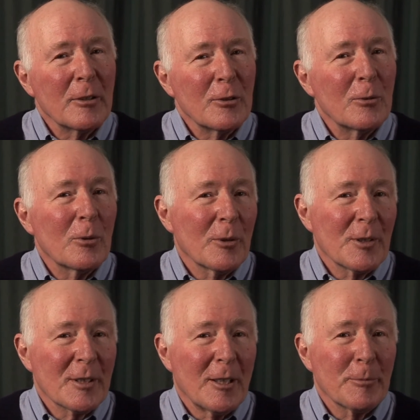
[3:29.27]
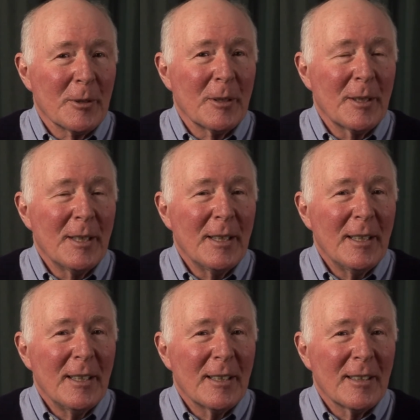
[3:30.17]
to tour the sculpture
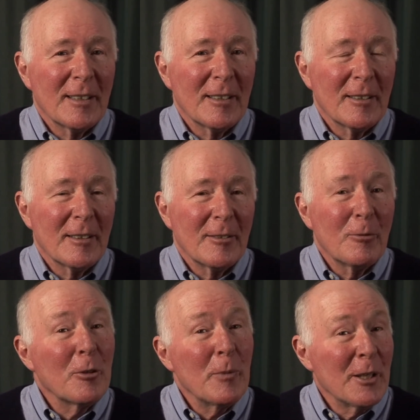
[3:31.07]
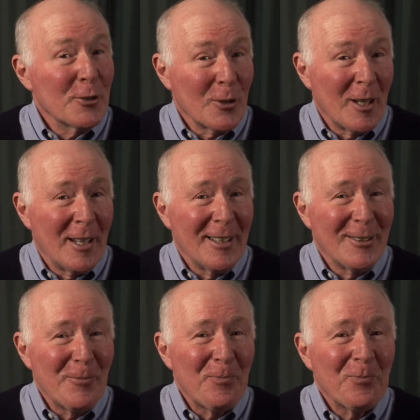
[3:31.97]
with me as your guide.